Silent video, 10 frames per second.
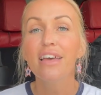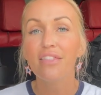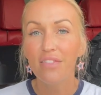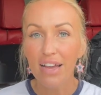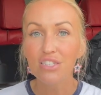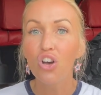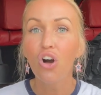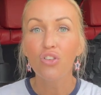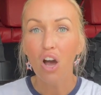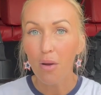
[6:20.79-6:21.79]
That's
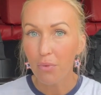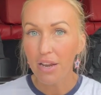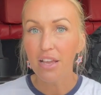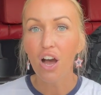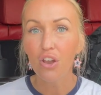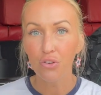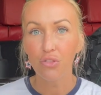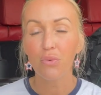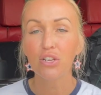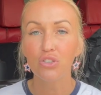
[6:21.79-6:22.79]
called operating under
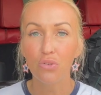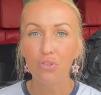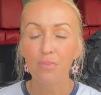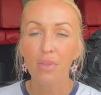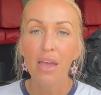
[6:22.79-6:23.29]
threshold.